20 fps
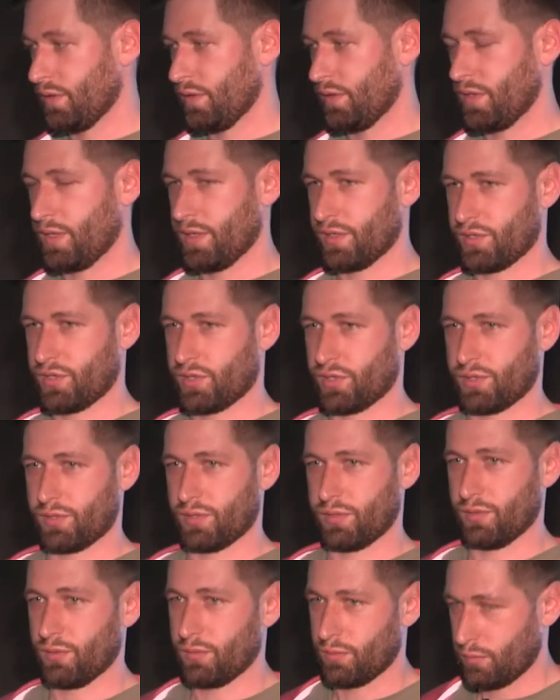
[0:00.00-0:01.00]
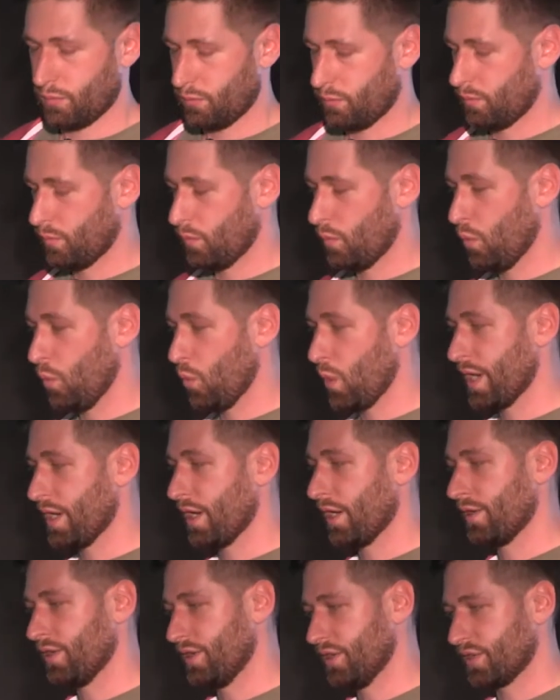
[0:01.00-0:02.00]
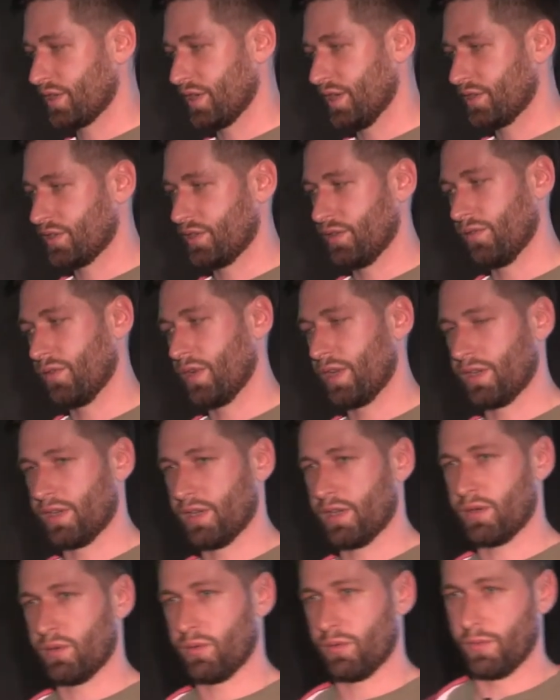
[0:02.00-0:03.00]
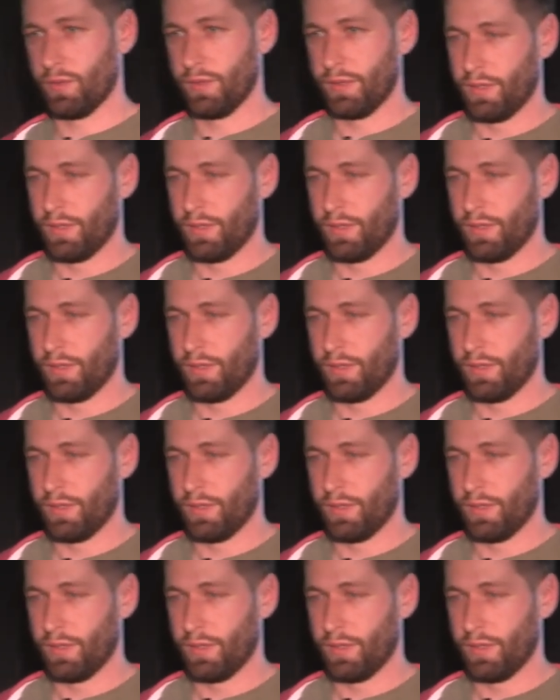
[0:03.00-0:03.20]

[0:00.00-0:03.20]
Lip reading: that we are discussing right now.